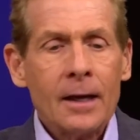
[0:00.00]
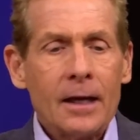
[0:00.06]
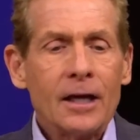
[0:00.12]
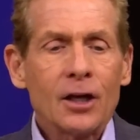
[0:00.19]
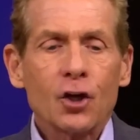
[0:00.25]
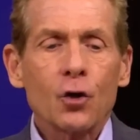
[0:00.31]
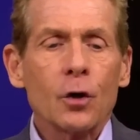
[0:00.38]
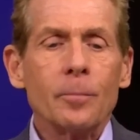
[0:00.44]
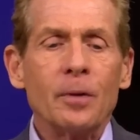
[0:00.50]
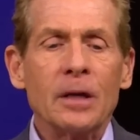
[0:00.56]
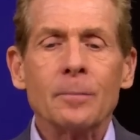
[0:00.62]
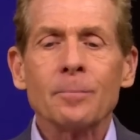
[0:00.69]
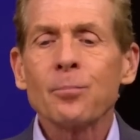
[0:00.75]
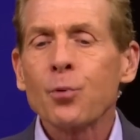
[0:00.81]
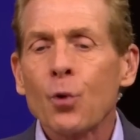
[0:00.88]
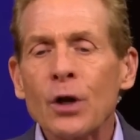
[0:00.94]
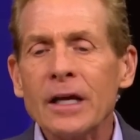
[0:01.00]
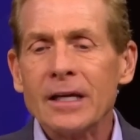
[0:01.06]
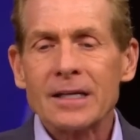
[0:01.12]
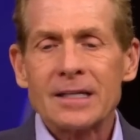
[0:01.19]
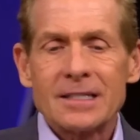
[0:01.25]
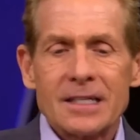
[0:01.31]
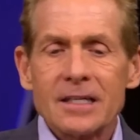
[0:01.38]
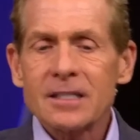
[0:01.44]
It could have been
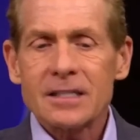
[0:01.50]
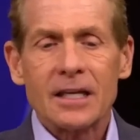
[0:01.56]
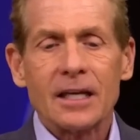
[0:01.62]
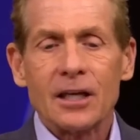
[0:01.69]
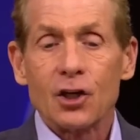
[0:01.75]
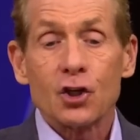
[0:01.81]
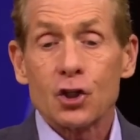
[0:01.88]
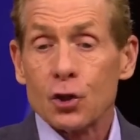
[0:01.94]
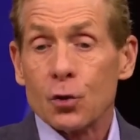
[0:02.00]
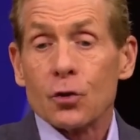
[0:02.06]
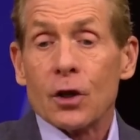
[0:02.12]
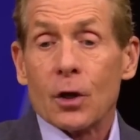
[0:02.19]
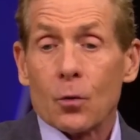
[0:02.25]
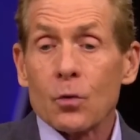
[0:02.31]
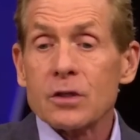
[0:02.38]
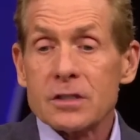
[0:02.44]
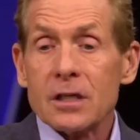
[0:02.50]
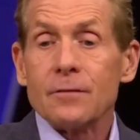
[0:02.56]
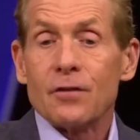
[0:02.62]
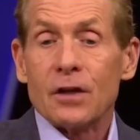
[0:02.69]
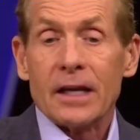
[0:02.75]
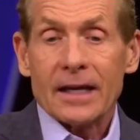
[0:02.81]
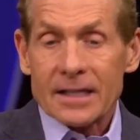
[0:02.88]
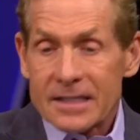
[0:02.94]
pre-existing issue that was
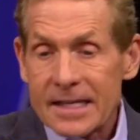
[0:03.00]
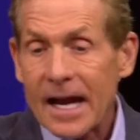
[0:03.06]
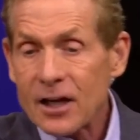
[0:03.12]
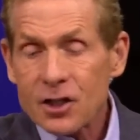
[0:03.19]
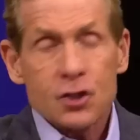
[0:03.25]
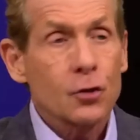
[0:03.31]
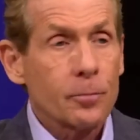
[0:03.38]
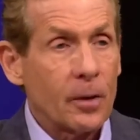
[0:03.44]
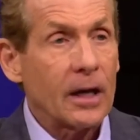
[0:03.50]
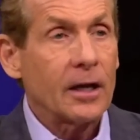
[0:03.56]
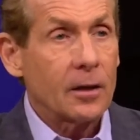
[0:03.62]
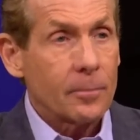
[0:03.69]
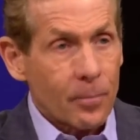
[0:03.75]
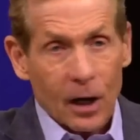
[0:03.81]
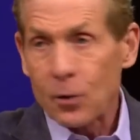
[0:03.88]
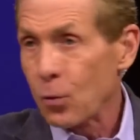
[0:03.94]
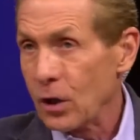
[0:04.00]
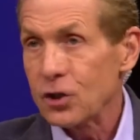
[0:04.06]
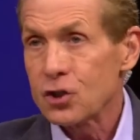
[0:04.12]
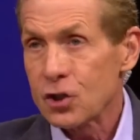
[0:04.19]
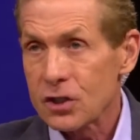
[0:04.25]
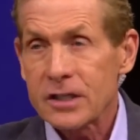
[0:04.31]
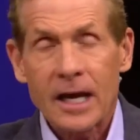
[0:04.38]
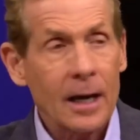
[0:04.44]
even exacerbated by what
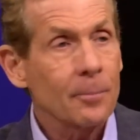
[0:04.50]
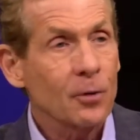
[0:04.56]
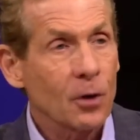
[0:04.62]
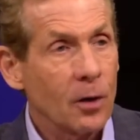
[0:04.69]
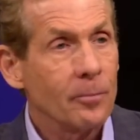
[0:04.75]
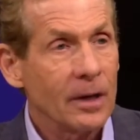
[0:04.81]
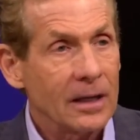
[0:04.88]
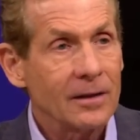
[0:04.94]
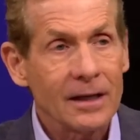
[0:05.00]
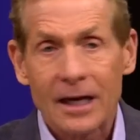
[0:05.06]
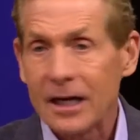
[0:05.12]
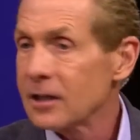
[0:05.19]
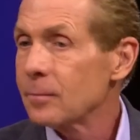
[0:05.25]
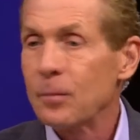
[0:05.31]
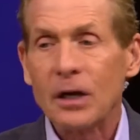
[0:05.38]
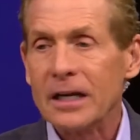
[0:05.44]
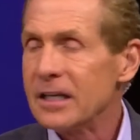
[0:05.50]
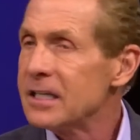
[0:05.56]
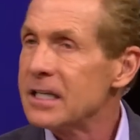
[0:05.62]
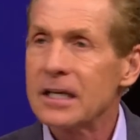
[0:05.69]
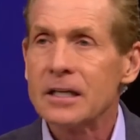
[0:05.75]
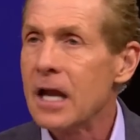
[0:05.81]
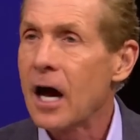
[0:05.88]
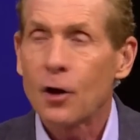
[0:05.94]
just happened on May the 8th, but it
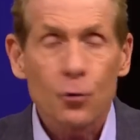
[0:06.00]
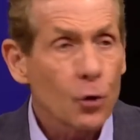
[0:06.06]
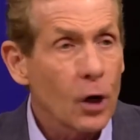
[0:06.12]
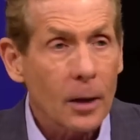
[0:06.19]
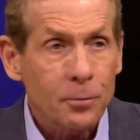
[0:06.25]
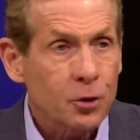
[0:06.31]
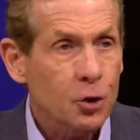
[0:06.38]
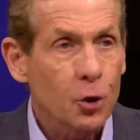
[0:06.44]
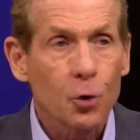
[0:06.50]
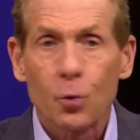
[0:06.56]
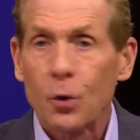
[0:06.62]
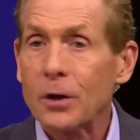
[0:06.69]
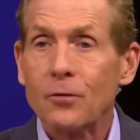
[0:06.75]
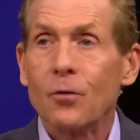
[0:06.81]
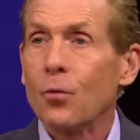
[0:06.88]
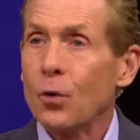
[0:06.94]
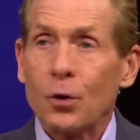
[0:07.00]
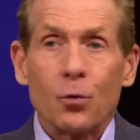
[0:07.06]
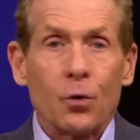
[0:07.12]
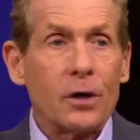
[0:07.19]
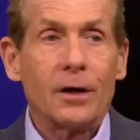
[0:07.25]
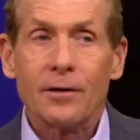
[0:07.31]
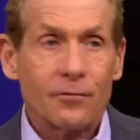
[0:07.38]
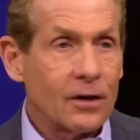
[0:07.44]
did not rupture, or we, we
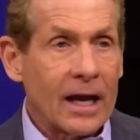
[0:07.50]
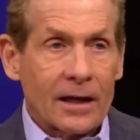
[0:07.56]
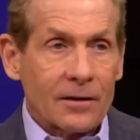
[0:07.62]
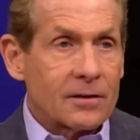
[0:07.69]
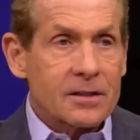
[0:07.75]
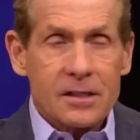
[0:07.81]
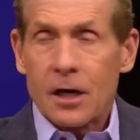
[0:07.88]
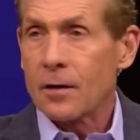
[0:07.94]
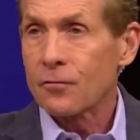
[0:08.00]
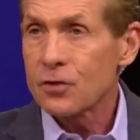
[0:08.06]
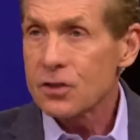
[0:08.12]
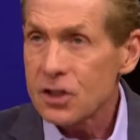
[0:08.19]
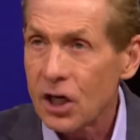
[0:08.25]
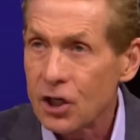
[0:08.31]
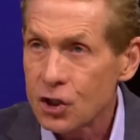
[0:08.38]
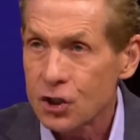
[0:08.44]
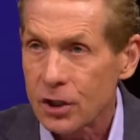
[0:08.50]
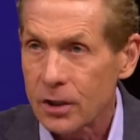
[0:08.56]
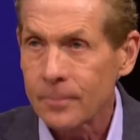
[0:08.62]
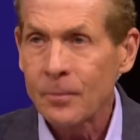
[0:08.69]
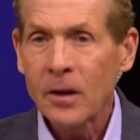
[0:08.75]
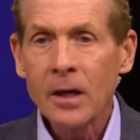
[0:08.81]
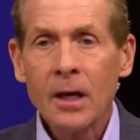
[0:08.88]
wouldn't even have this conversation.